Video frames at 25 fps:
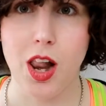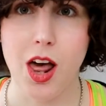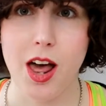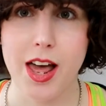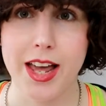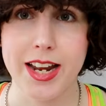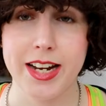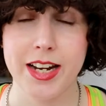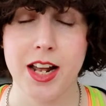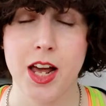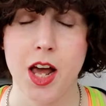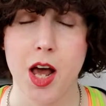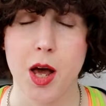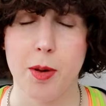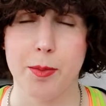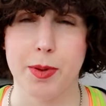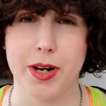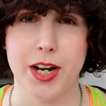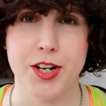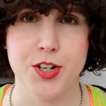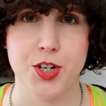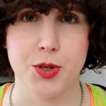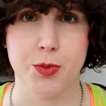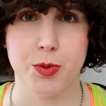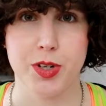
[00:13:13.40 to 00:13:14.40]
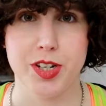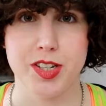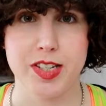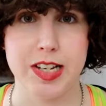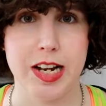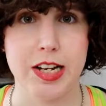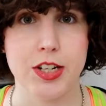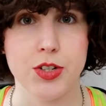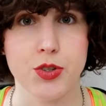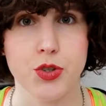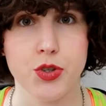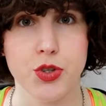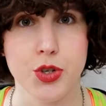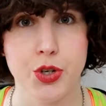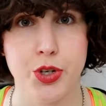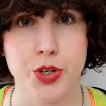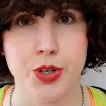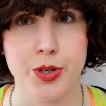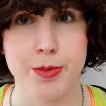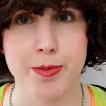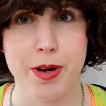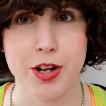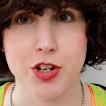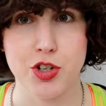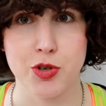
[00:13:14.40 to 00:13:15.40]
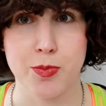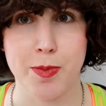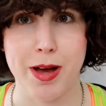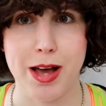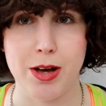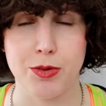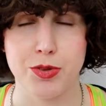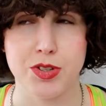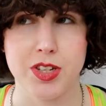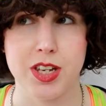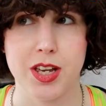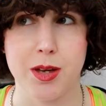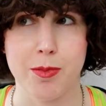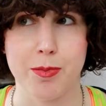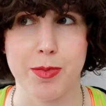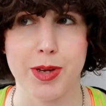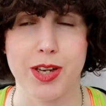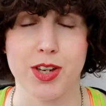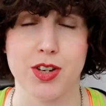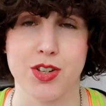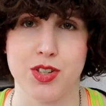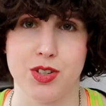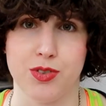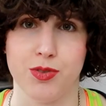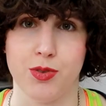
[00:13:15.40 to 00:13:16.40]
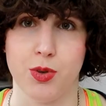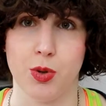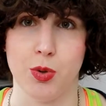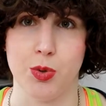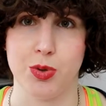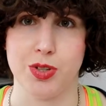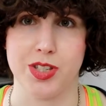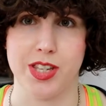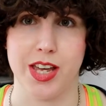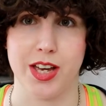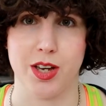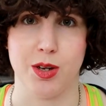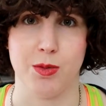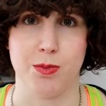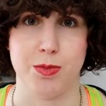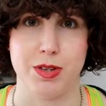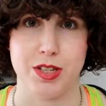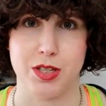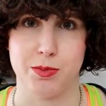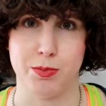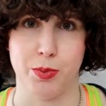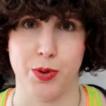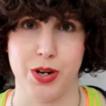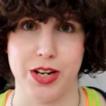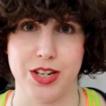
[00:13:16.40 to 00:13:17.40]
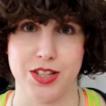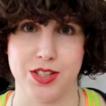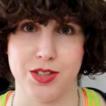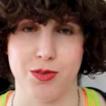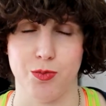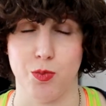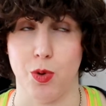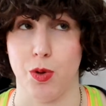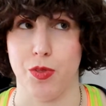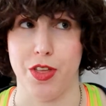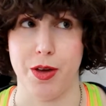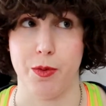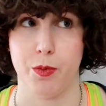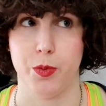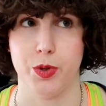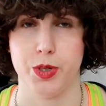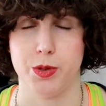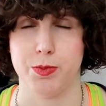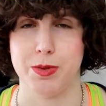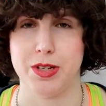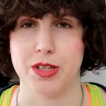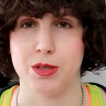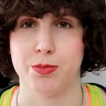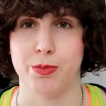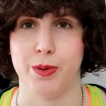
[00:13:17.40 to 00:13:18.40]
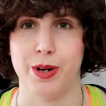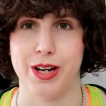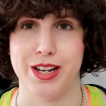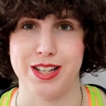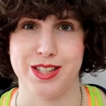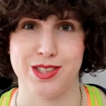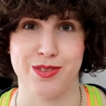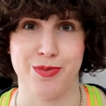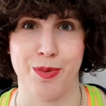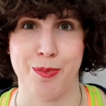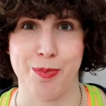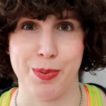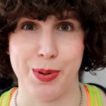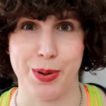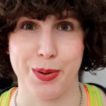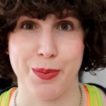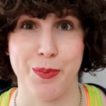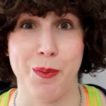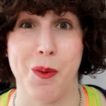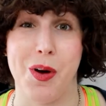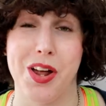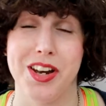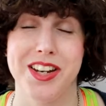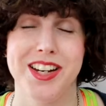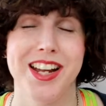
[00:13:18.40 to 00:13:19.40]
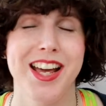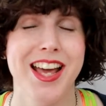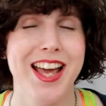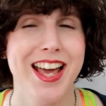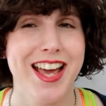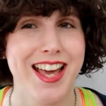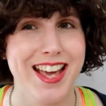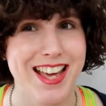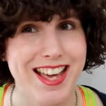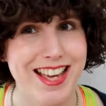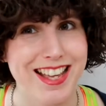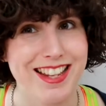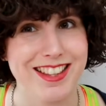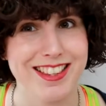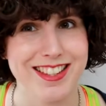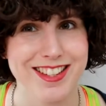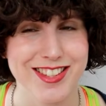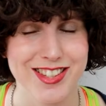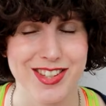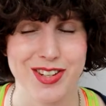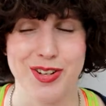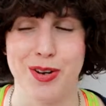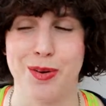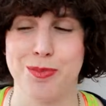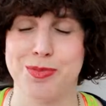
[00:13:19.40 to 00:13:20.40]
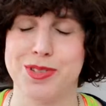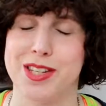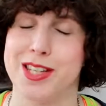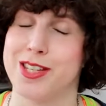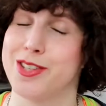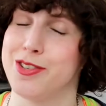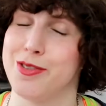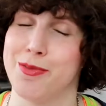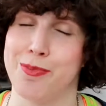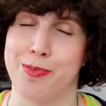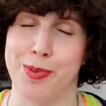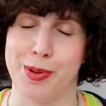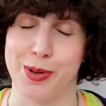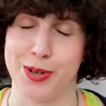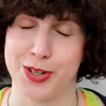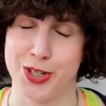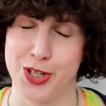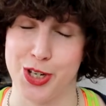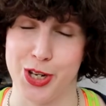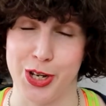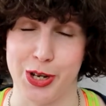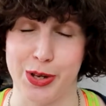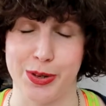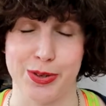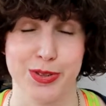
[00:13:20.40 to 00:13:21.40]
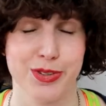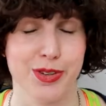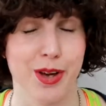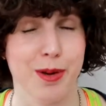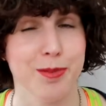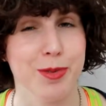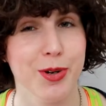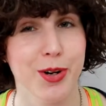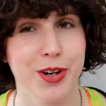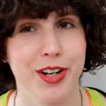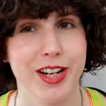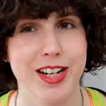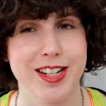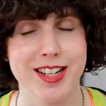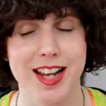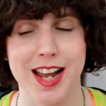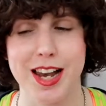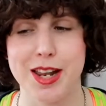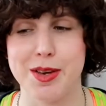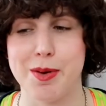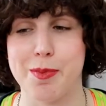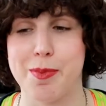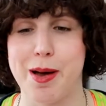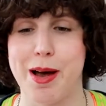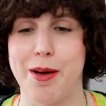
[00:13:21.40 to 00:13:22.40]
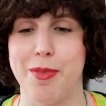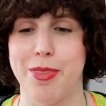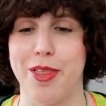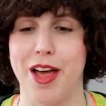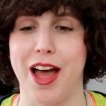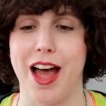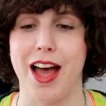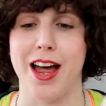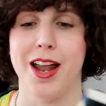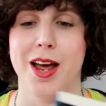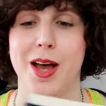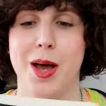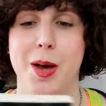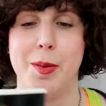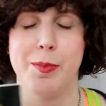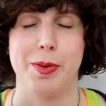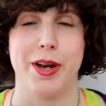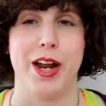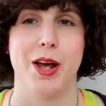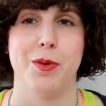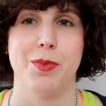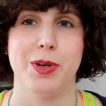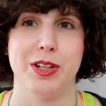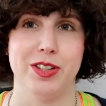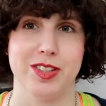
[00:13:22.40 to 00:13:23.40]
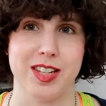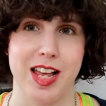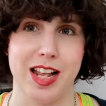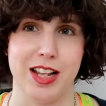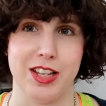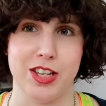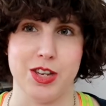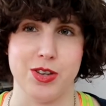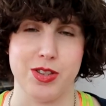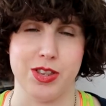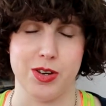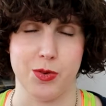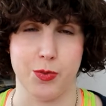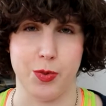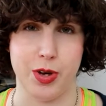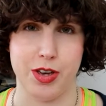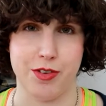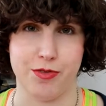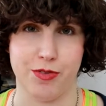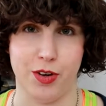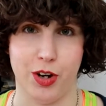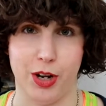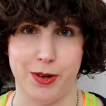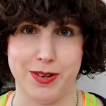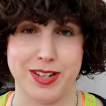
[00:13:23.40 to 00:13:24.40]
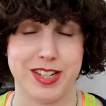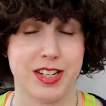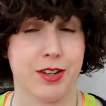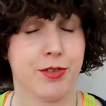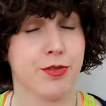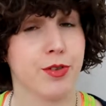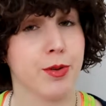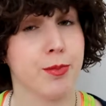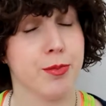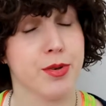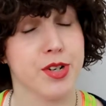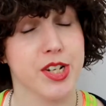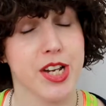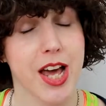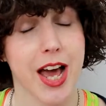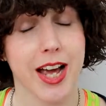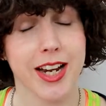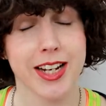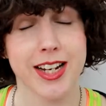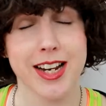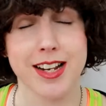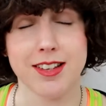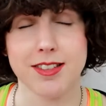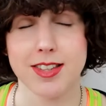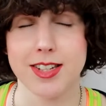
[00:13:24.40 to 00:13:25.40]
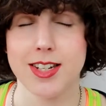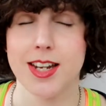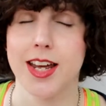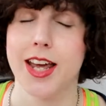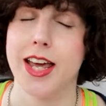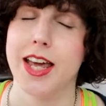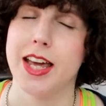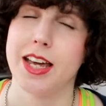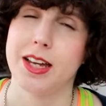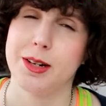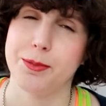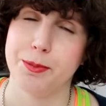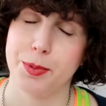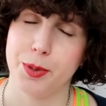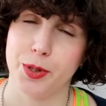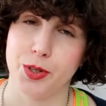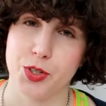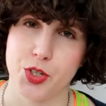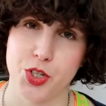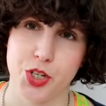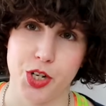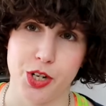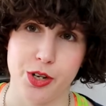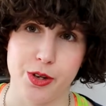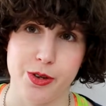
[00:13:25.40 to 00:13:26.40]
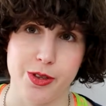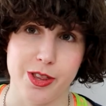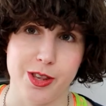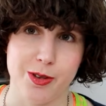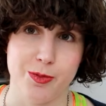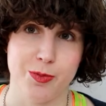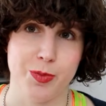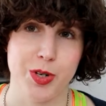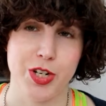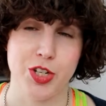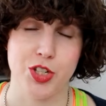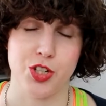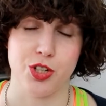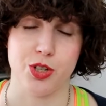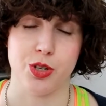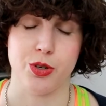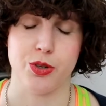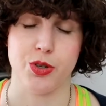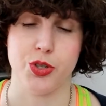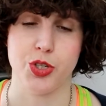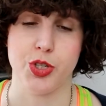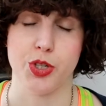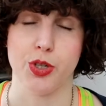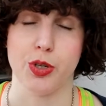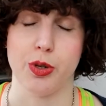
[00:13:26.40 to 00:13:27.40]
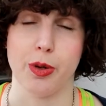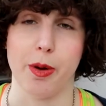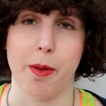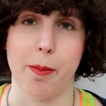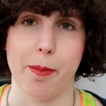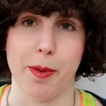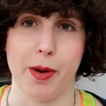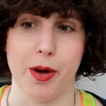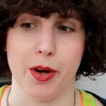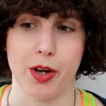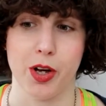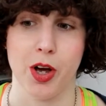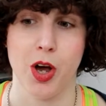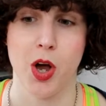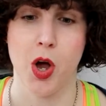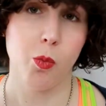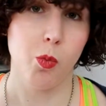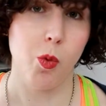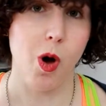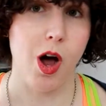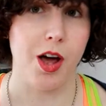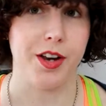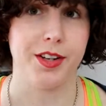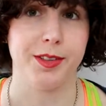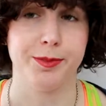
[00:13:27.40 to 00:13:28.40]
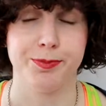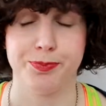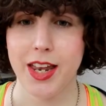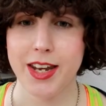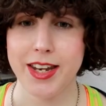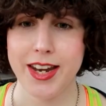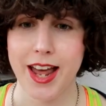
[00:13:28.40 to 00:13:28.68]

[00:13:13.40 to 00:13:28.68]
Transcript: line, but I don't want to tell you too much about it because, of course, there could be spoilers. Well, there would be spoilers for book one in the synopsis of book two, so I'm not going to tell you about that, but I will tell you that we follow a different protagonist in book two than we do to book one.